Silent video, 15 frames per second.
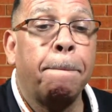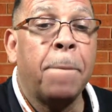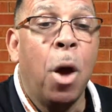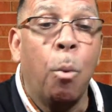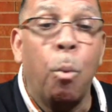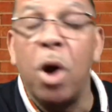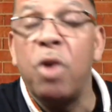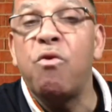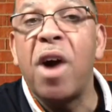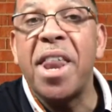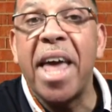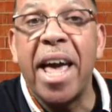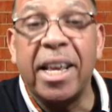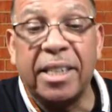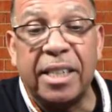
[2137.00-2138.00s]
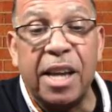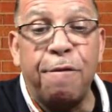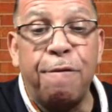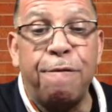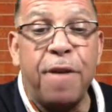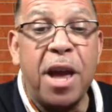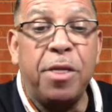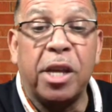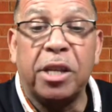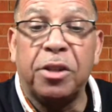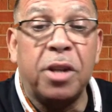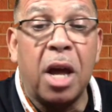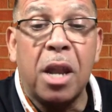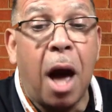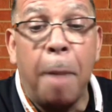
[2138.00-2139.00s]
One writer has said faith is
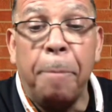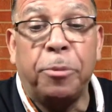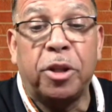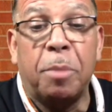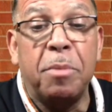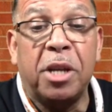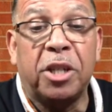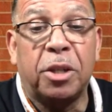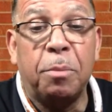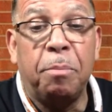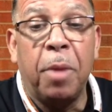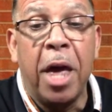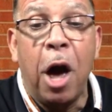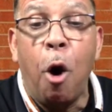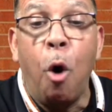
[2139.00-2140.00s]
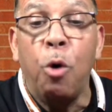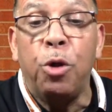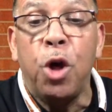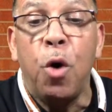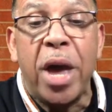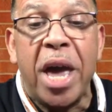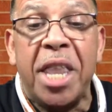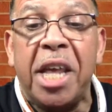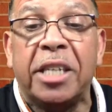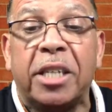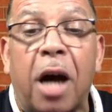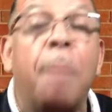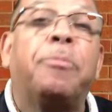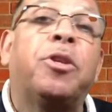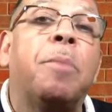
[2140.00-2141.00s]
not optimism, although it is
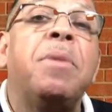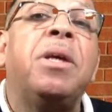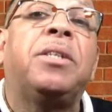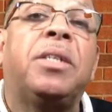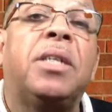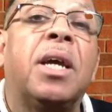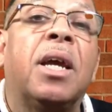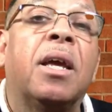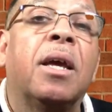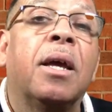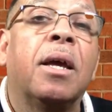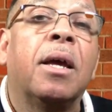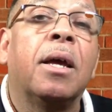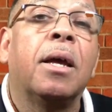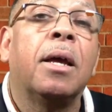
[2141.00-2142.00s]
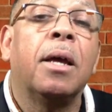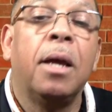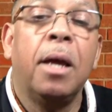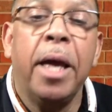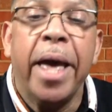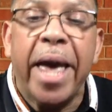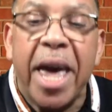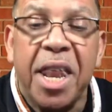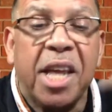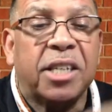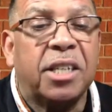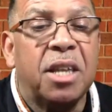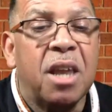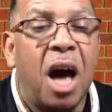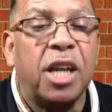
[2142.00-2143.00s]
optimistic. It is
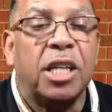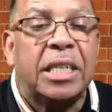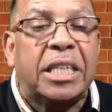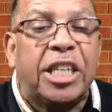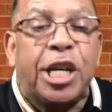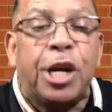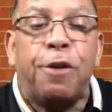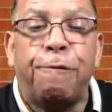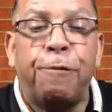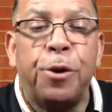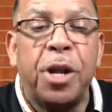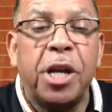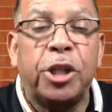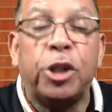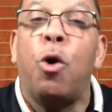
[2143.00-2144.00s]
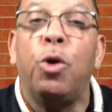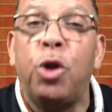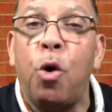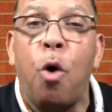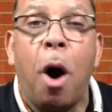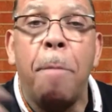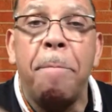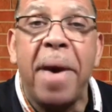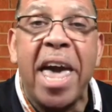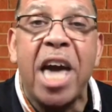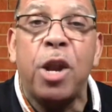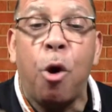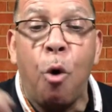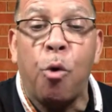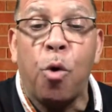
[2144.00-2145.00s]
not cheerfulness, although a man
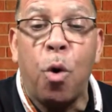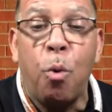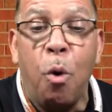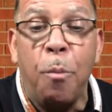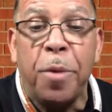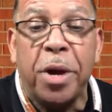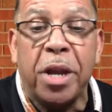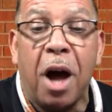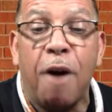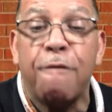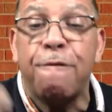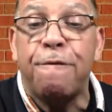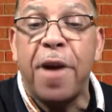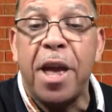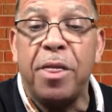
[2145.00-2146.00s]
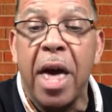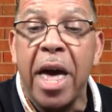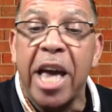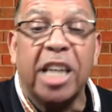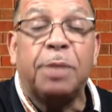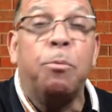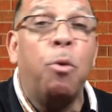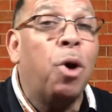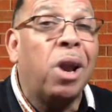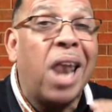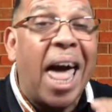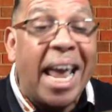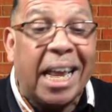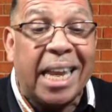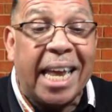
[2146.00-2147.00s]
or a woman of faith is more
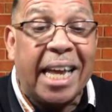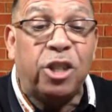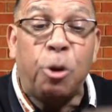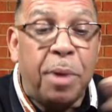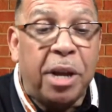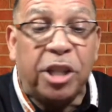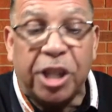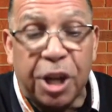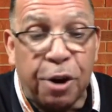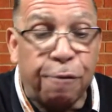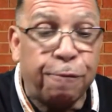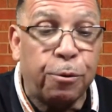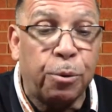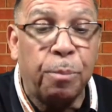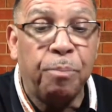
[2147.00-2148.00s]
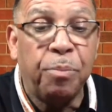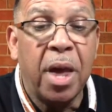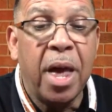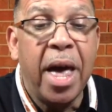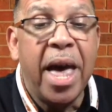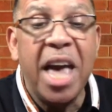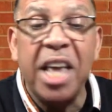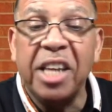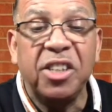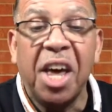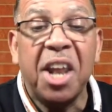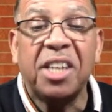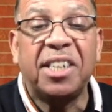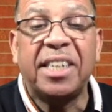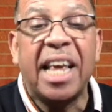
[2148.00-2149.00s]
likely to be cheerful. It's not a
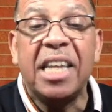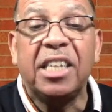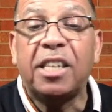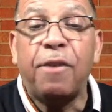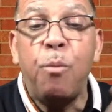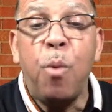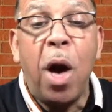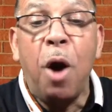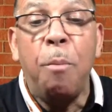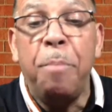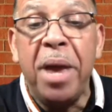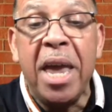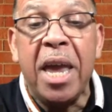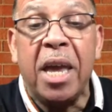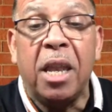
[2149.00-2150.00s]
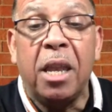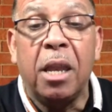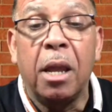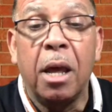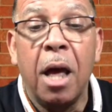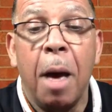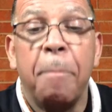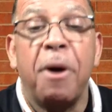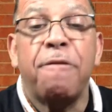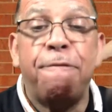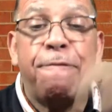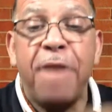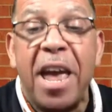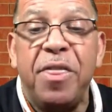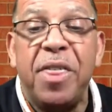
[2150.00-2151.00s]
sense of well being, but
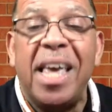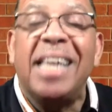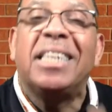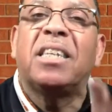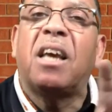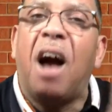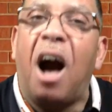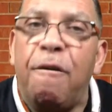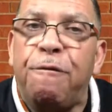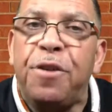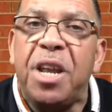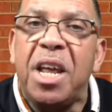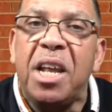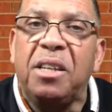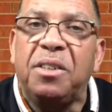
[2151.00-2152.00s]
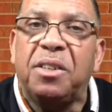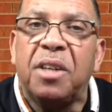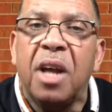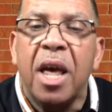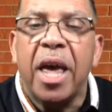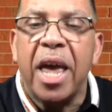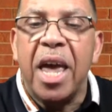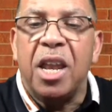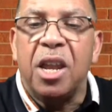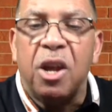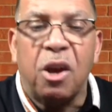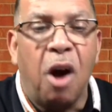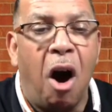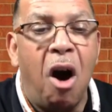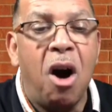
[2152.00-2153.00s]
faith is confidence in
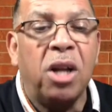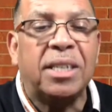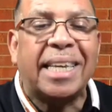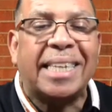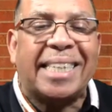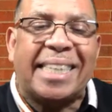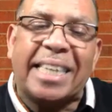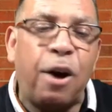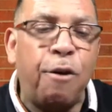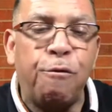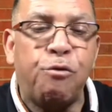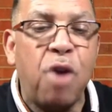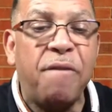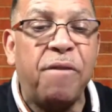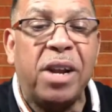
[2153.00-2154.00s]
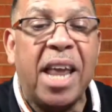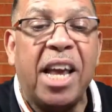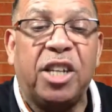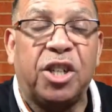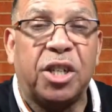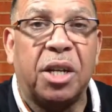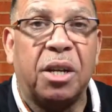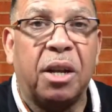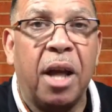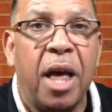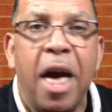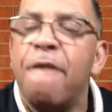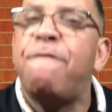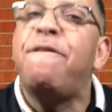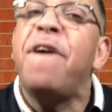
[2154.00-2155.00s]
God's self revelation.
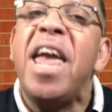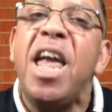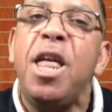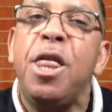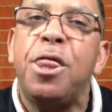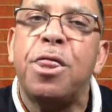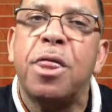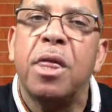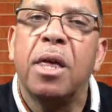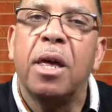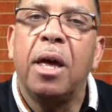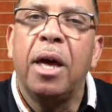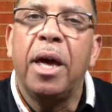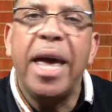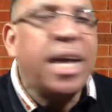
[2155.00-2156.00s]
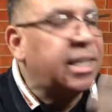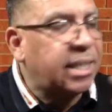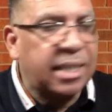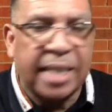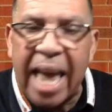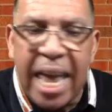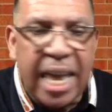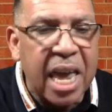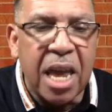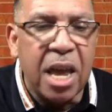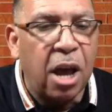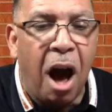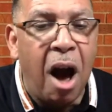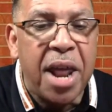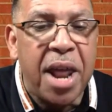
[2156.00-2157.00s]
Faith is taking
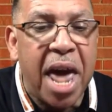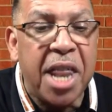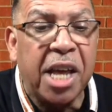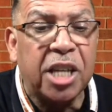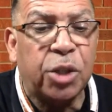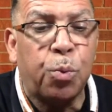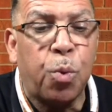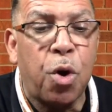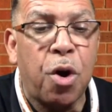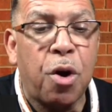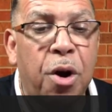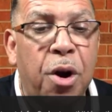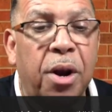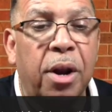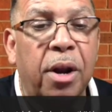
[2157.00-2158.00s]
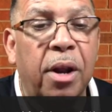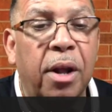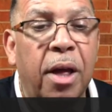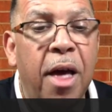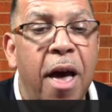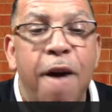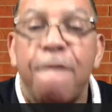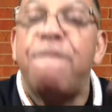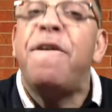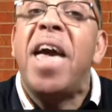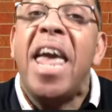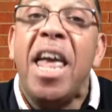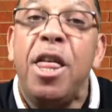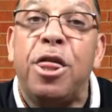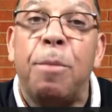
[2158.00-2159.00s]
God at his word.
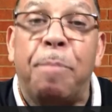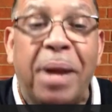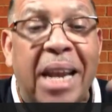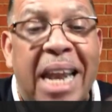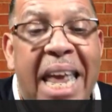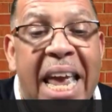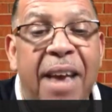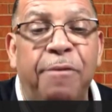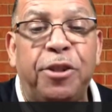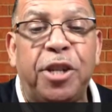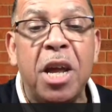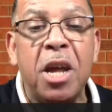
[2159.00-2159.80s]
Faith believes in